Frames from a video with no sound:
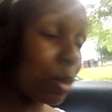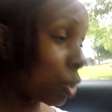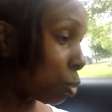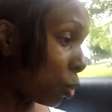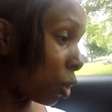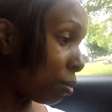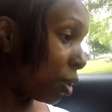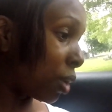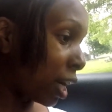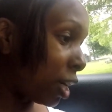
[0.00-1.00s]
a sport
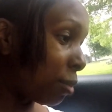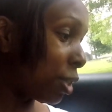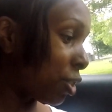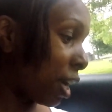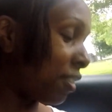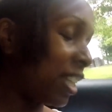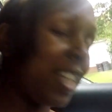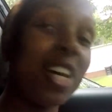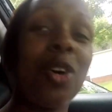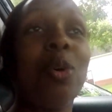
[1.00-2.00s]
mode. I could have been driving in
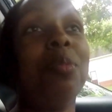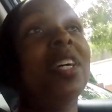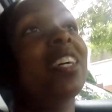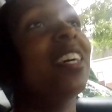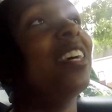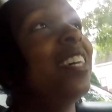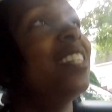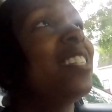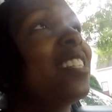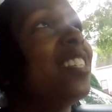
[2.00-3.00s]
that. Oh my gosh.
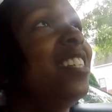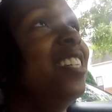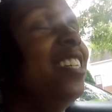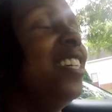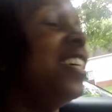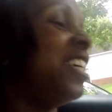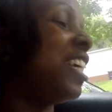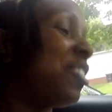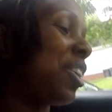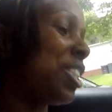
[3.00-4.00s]

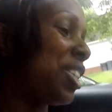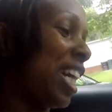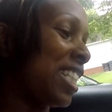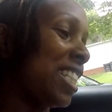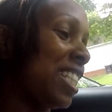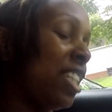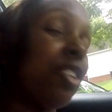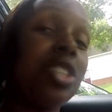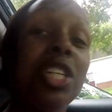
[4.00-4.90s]
Well, as you guys can see, there's an